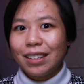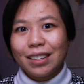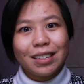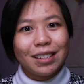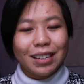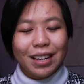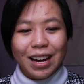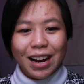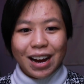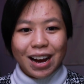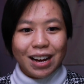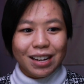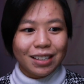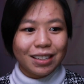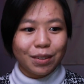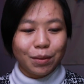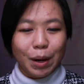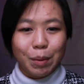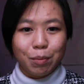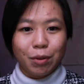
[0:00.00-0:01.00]

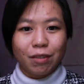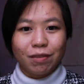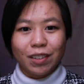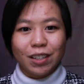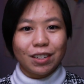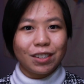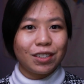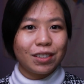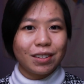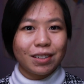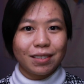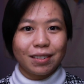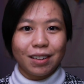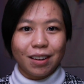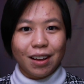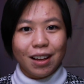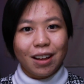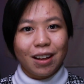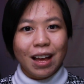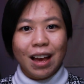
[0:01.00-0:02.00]
white privilege,
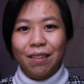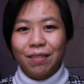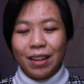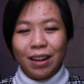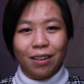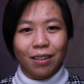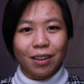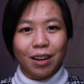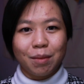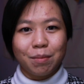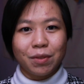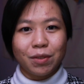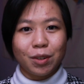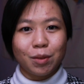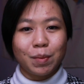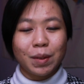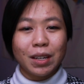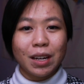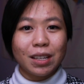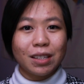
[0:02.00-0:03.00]
have that all come through,
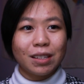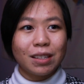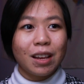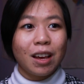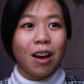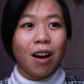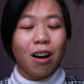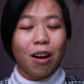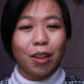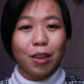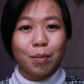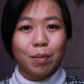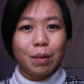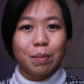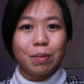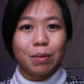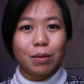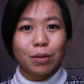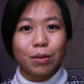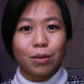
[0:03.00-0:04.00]
because all the
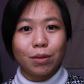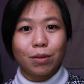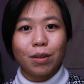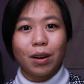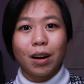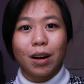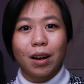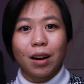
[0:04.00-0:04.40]
people who